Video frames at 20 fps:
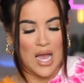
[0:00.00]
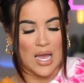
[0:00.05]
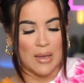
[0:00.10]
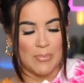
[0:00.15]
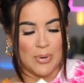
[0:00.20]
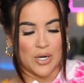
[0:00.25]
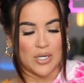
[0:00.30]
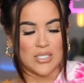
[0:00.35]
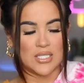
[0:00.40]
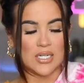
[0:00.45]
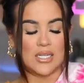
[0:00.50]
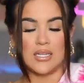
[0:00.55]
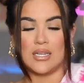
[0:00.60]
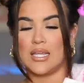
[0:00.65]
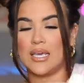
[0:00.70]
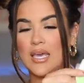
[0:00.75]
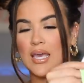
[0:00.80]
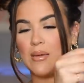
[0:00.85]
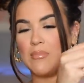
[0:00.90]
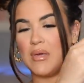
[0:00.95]
I
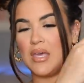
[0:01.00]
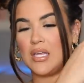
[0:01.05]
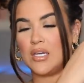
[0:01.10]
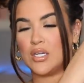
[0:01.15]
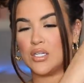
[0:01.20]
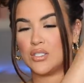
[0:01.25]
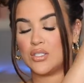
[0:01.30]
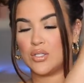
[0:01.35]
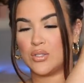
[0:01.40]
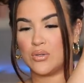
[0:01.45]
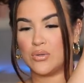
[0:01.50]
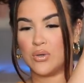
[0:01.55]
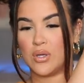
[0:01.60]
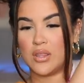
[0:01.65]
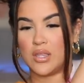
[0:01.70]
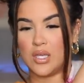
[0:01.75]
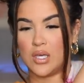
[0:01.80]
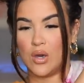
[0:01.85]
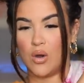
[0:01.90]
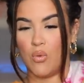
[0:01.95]
personally am into
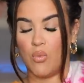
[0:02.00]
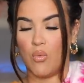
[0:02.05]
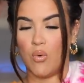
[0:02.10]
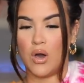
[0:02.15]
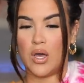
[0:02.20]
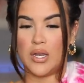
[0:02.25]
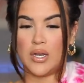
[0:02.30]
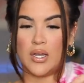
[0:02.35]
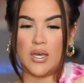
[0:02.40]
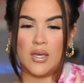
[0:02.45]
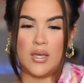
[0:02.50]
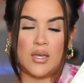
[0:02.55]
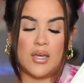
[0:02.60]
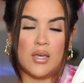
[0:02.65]
the one